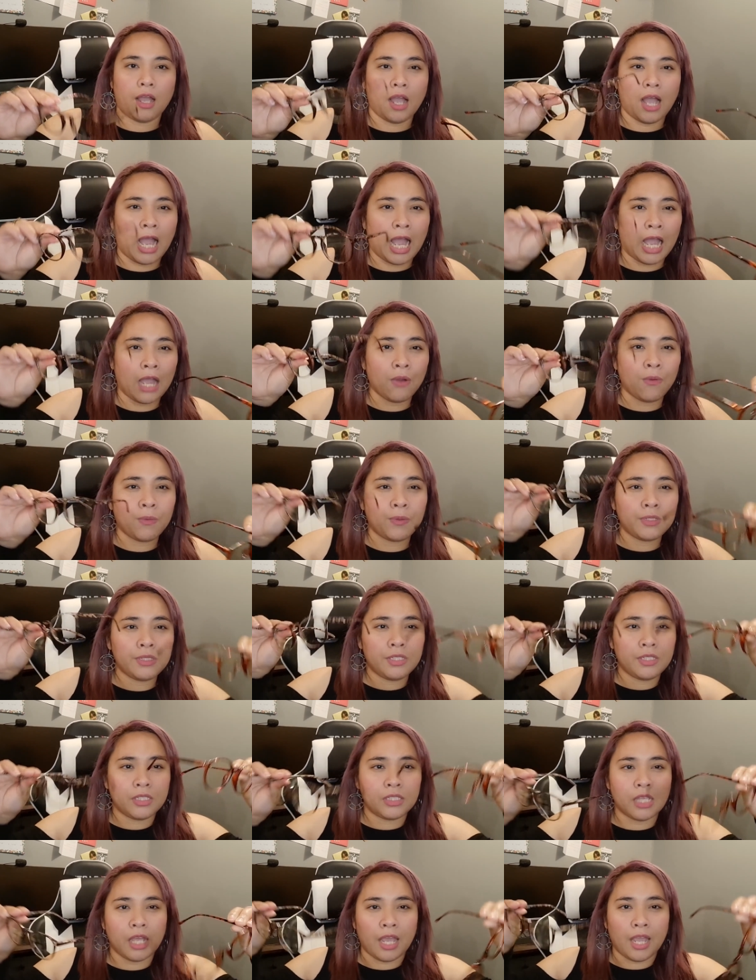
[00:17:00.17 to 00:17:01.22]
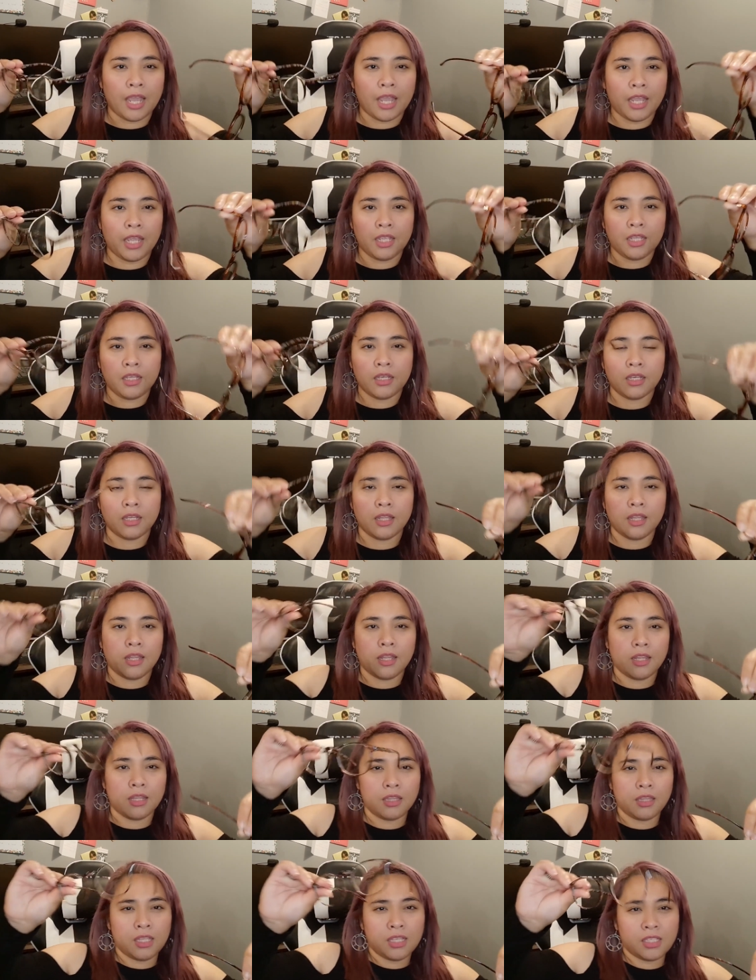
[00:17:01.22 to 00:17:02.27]
I would say
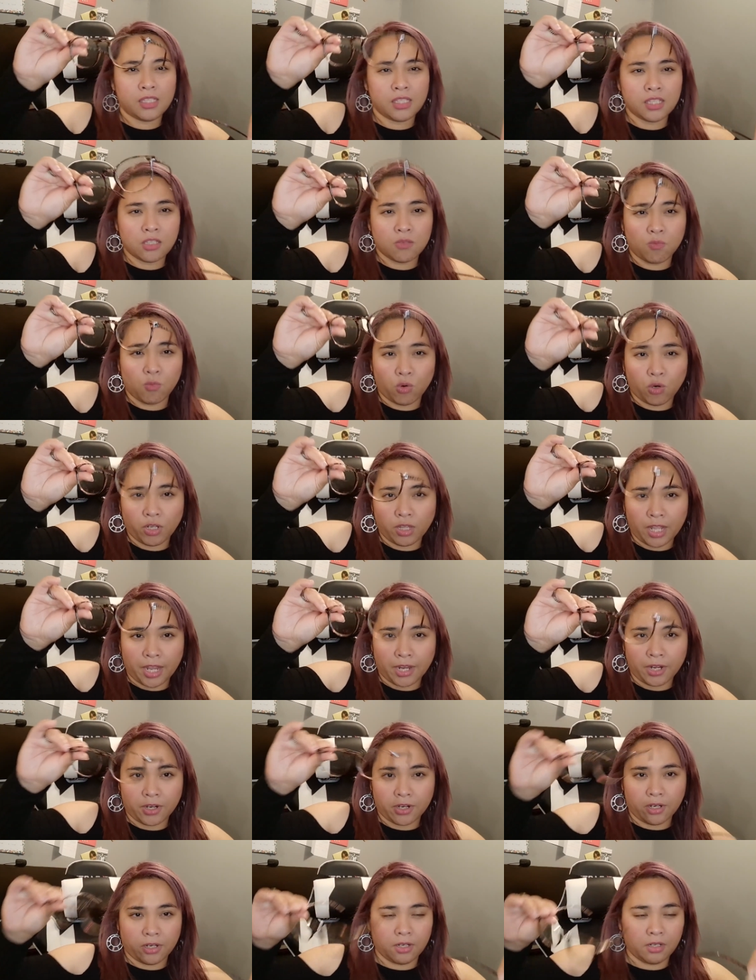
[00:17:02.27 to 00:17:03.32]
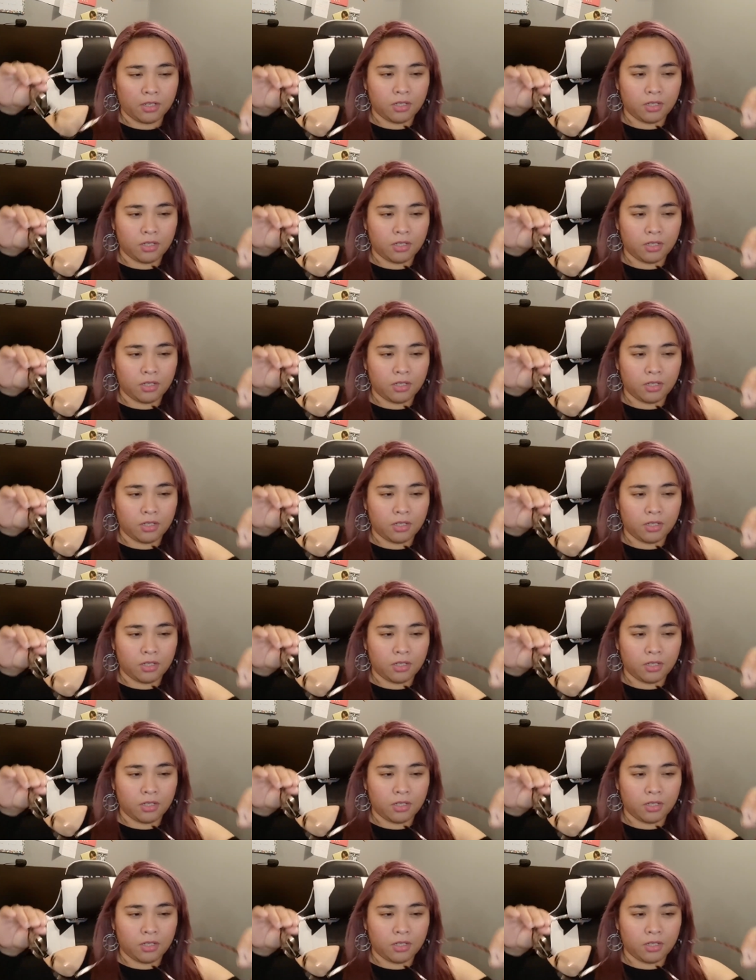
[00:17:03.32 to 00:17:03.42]
this is more lighter